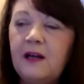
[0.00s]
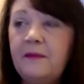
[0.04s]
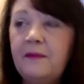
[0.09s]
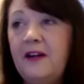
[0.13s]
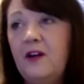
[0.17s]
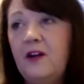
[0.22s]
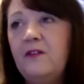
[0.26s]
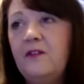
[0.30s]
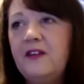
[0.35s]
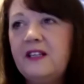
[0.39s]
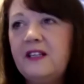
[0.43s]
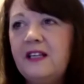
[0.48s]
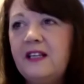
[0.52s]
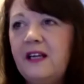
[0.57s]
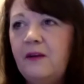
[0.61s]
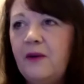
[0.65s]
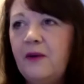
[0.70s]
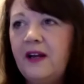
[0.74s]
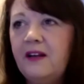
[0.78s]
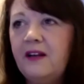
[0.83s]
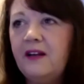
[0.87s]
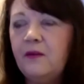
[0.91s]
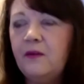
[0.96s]
I mean, obviously,
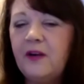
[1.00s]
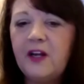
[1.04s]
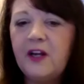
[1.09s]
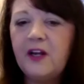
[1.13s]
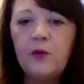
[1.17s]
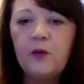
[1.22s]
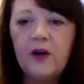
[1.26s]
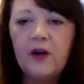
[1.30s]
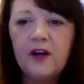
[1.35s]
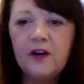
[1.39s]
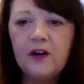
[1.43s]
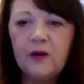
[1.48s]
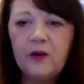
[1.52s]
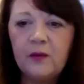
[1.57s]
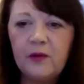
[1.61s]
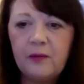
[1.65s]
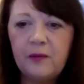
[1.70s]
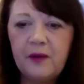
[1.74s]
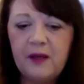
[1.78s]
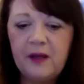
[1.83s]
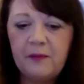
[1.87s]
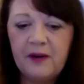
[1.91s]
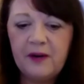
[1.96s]
when you're working
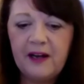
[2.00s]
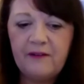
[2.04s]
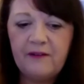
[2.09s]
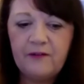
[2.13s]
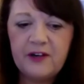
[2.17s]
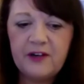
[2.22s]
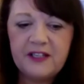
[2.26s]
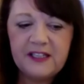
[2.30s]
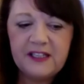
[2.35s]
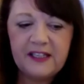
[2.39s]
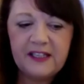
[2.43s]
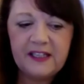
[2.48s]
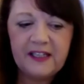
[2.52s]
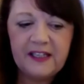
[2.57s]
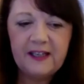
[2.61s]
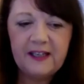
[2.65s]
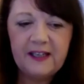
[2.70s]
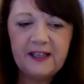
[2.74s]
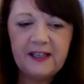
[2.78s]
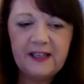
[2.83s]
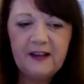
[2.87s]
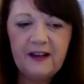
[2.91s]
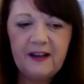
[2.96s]
with people every day,